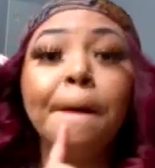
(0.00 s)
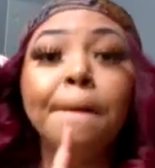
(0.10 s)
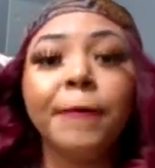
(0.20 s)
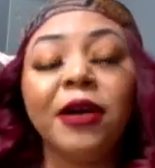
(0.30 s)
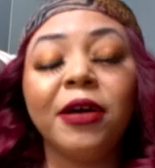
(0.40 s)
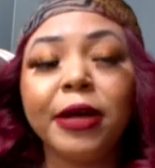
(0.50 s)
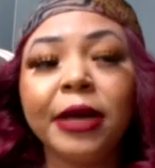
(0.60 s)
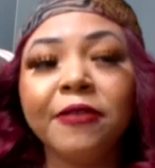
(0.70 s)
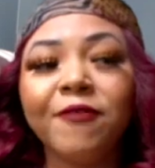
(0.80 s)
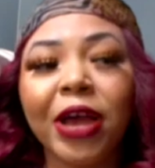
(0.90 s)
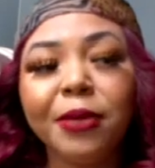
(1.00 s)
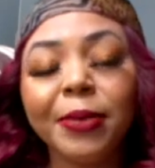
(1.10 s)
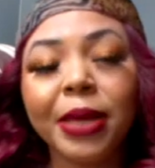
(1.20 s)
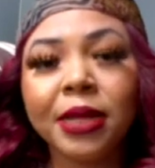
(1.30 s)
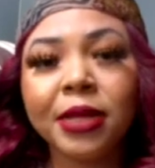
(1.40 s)
my
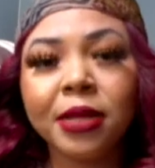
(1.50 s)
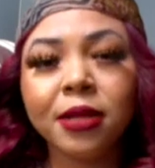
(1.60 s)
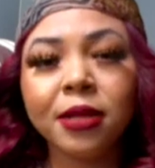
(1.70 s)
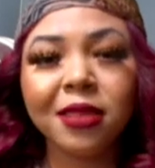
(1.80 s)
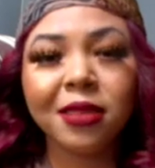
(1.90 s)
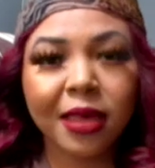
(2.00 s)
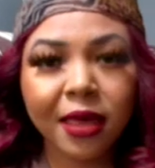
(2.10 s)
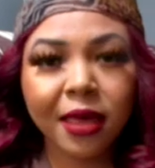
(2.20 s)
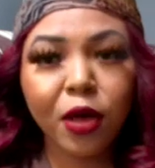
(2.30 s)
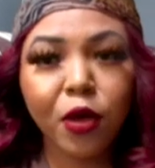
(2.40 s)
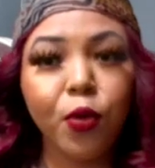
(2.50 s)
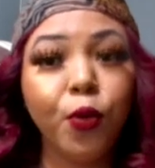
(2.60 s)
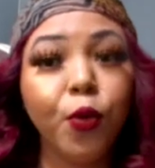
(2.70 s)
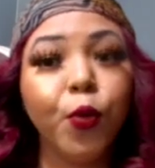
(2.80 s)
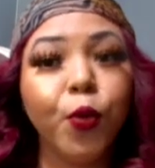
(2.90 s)
vitamin D
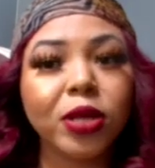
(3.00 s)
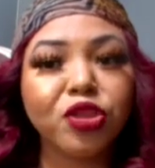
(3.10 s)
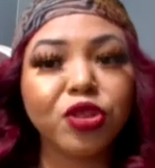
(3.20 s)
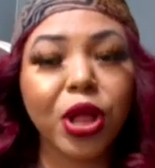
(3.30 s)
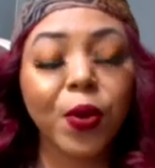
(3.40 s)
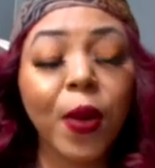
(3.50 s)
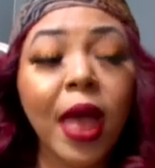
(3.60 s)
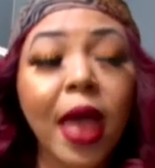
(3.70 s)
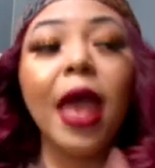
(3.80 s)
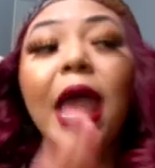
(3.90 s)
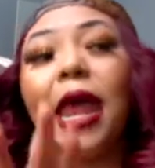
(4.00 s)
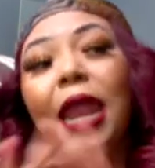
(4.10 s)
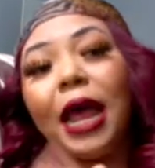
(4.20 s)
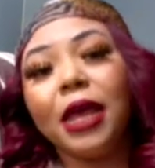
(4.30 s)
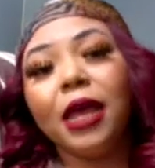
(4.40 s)
was low, and
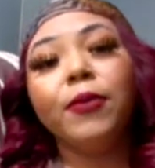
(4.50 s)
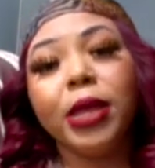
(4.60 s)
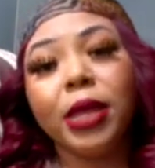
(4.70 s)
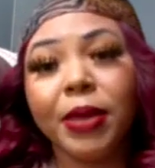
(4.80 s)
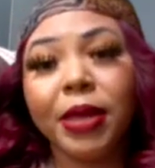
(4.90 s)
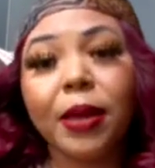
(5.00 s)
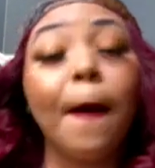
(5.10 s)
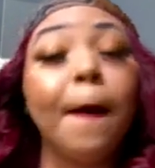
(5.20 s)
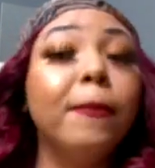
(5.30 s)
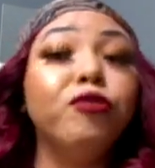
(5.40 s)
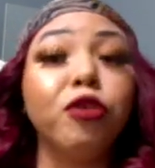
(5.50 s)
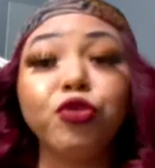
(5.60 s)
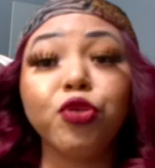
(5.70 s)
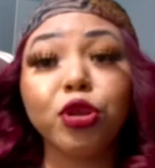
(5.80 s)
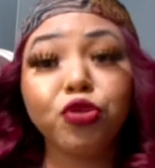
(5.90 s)
I am anemic. Those
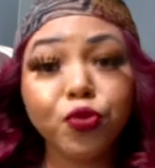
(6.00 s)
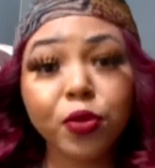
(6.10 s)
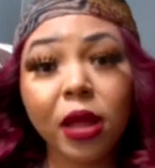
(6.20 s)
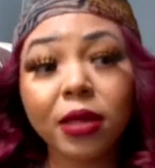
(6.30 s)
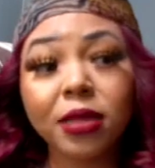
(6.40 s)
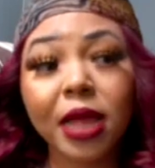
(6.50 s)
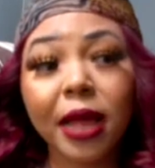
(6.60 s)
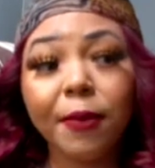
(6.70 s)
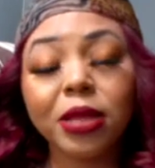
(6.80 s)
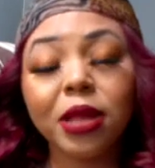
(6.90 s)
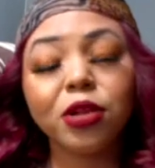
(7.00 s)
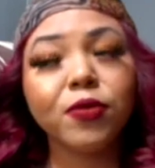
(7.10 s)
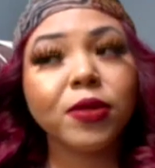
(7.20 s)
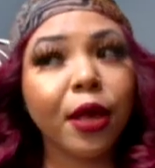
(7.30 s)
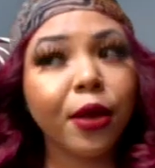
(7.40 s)
are the two things that my doctor
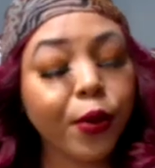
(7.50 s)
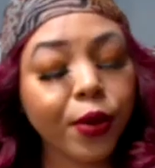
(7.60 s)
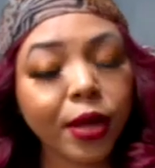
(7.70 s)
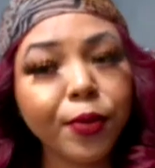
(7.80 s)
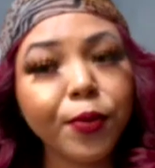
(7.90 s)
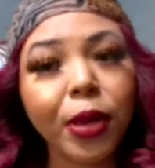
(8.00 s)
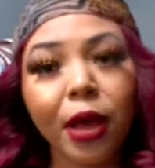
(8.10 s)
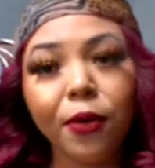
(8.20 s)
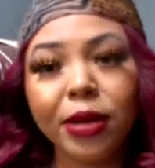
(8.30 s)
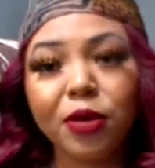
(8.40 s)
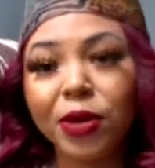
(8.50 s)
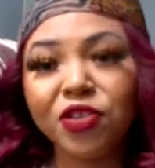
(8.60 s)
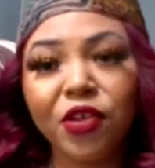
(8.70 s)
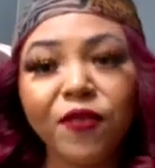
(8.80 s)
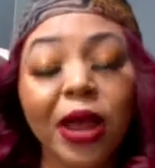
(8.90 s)
was like, hold up, we gotta watch
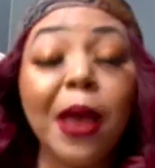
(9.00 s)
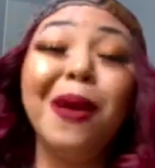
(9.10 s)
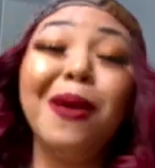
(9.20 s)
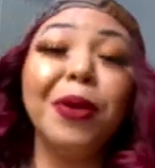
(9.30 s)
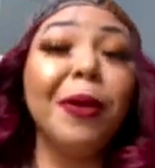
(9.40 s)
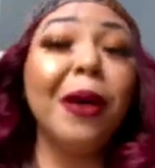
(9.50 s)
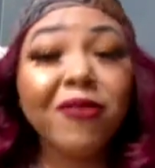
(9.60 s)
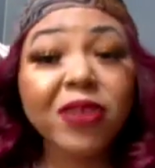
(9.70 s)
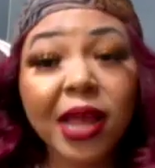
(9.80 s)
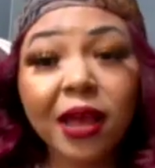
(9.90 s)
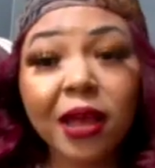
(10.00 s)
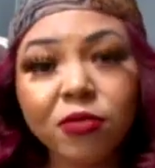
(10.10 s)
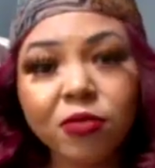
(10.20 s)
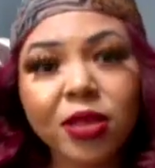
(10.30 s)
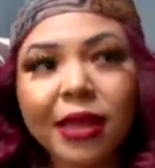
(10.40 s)
out for that. But everything
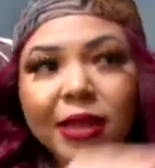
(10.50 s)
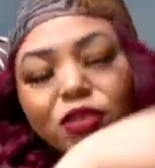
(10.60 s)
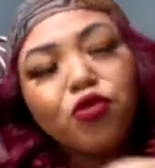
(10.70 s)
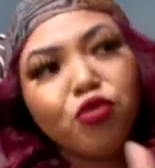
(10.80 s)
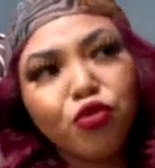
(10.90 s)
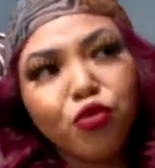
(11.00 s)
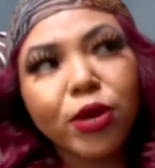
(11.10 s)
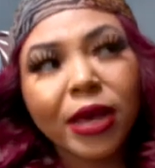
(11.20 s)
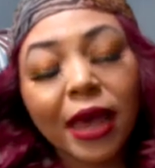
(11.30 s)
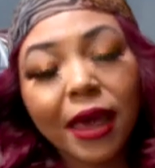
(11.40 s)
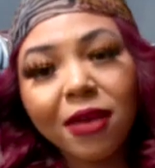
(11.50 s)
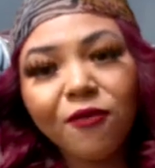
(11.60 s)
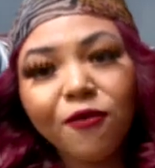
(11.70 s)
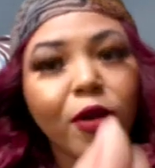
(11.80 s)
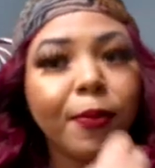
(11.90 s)
else that you would get
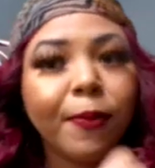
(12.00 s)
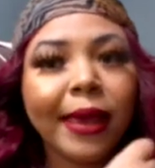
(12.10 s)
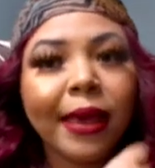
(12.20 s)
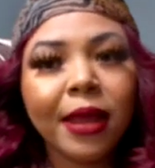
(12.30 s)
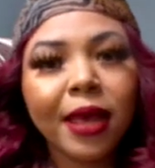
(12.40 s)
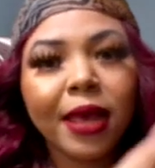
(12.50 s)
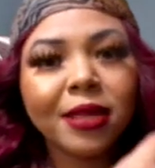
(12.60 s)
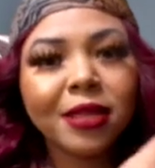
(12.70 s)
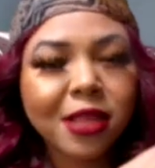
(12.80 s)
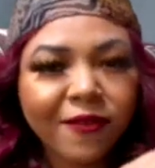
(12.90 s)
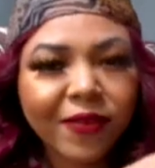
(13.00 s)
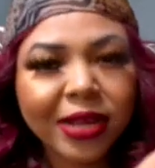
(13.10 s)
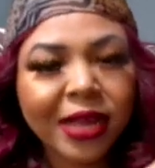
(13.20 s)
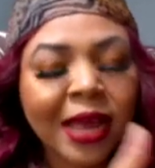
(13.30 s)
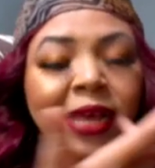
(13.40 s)
from eating and stuff like
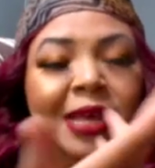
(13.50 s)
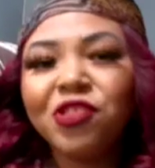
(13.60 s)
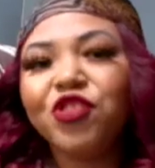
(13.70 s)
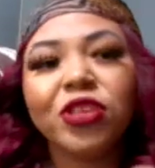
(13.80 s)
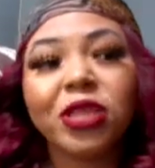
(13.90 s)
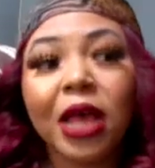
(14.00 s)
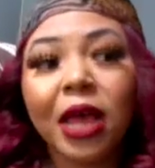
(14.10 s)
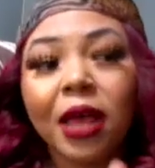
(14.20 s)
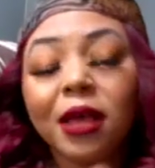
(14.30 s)
that is just like